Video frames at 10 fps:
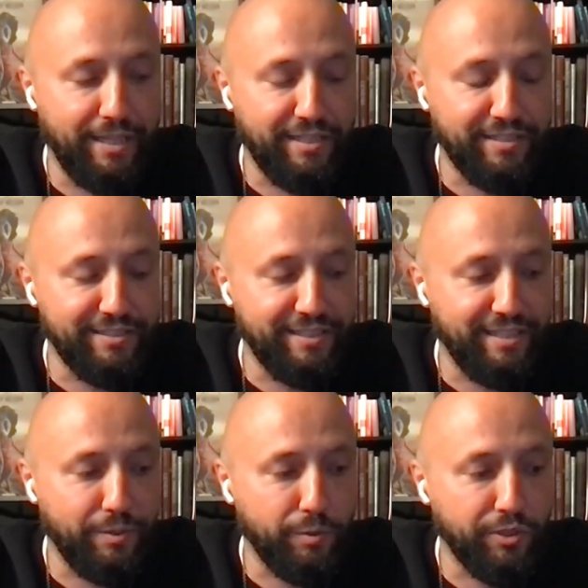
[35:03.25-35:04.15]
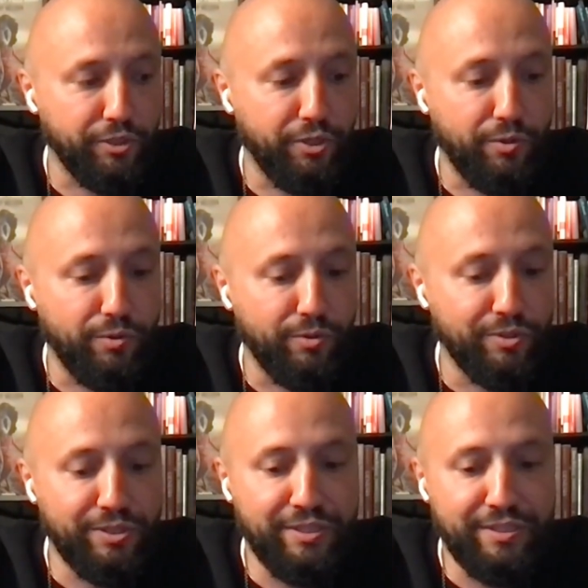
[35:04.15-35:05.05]
and there were no
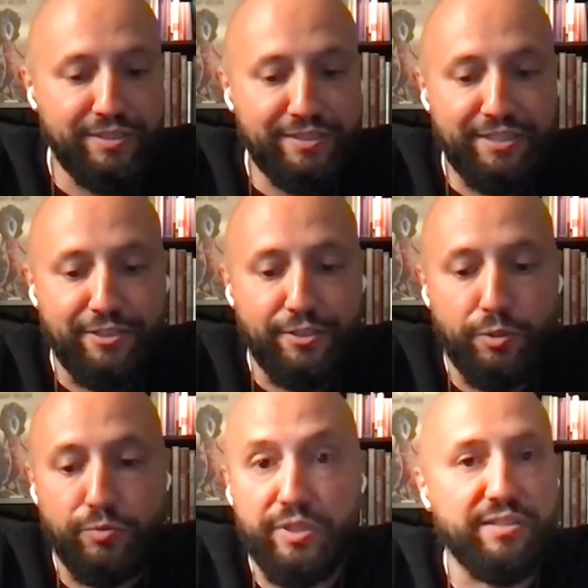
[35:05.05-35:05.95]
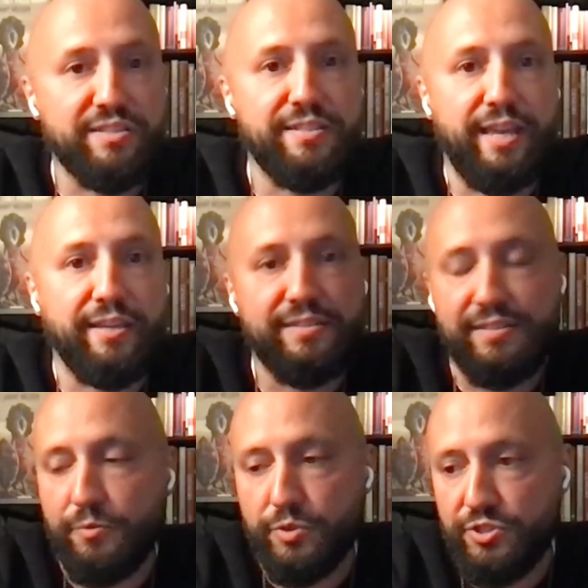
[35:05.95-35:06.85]
real
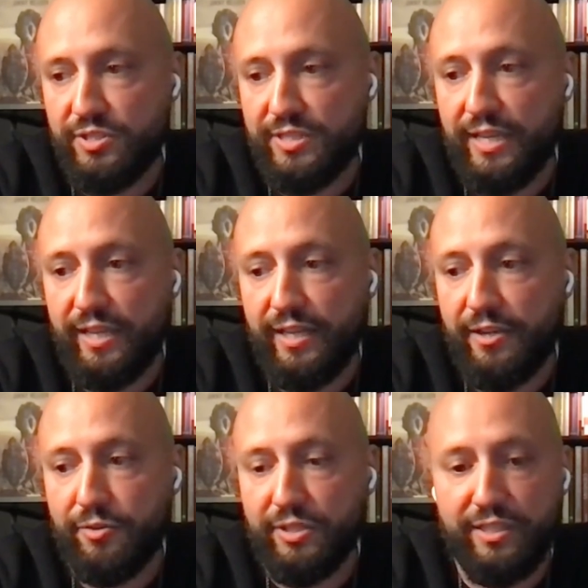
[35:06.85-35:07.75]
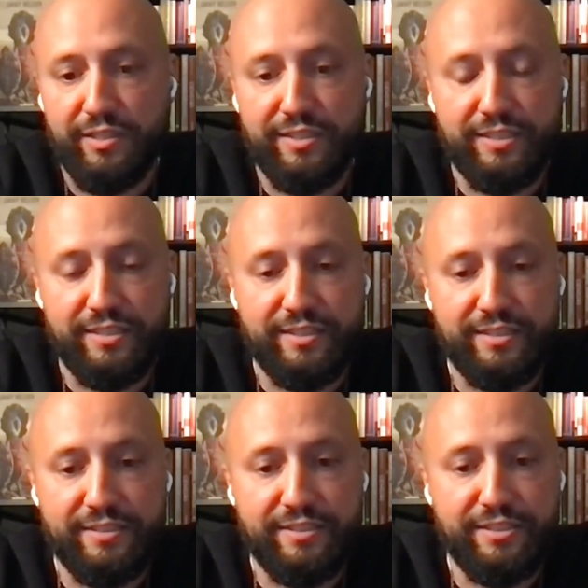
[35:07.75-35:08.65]
stakes. It was just hanging out
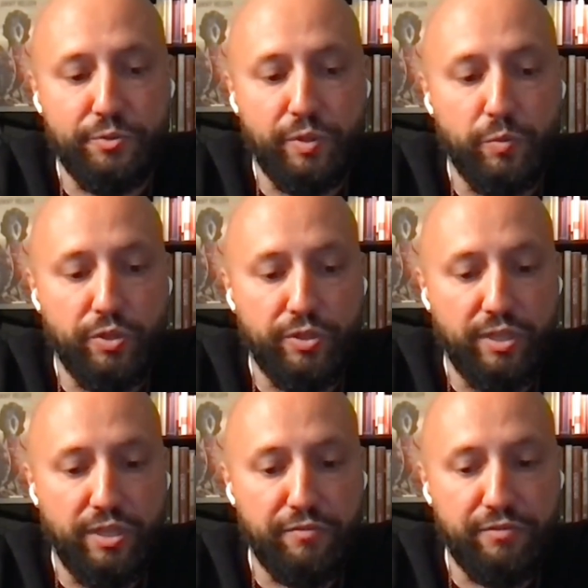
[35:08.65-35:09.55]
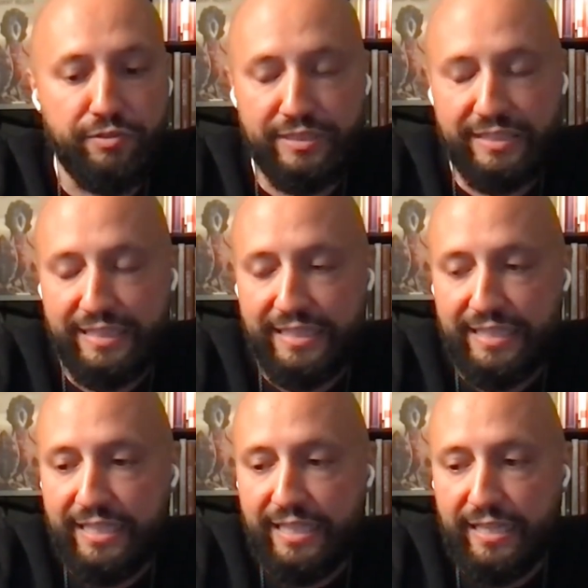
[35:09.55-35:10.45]
and doing what you love.
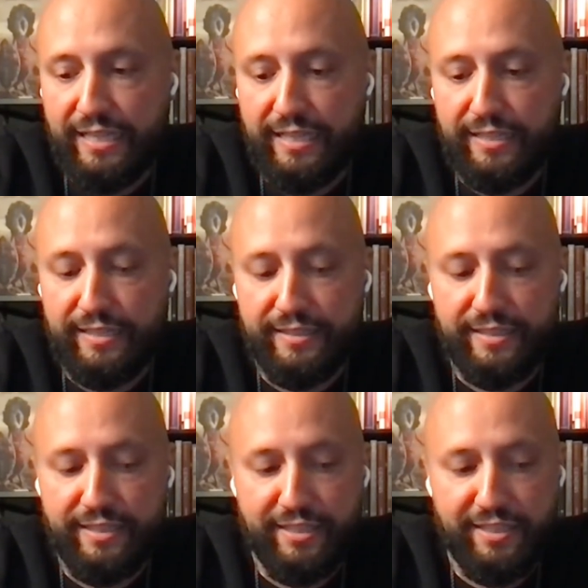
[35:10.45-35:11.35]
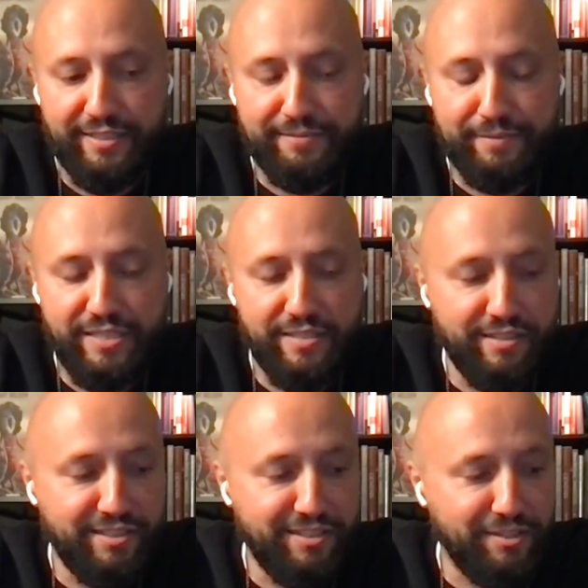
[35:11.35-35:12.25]
And I
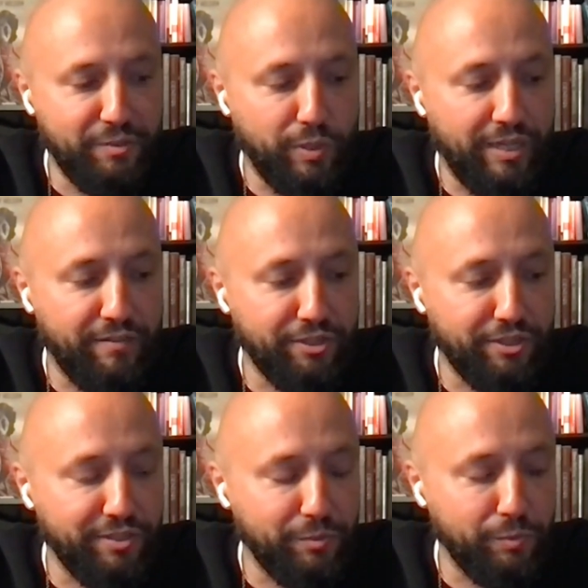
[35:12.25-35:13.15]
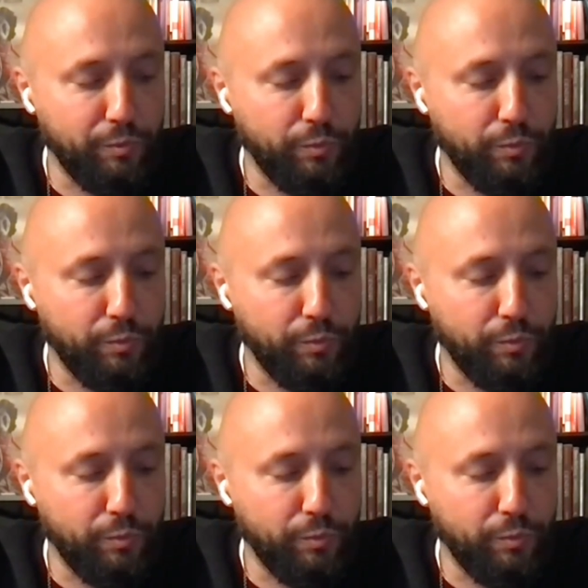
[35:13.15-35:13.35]
still, whenever